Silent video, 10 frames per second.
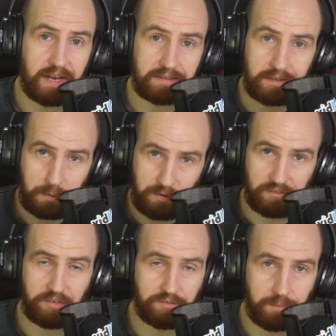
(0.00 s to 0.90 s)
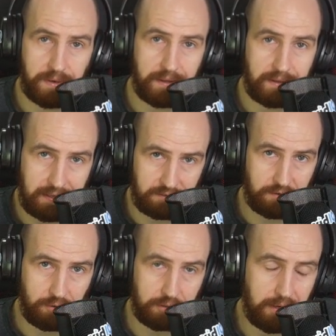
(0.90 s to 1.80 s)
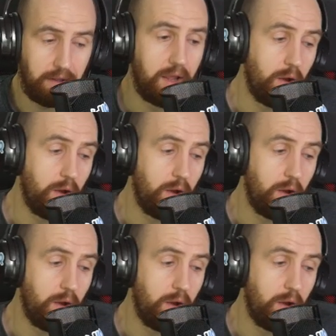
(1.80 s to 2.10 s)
title and a perfect thumbnail, and that did really well.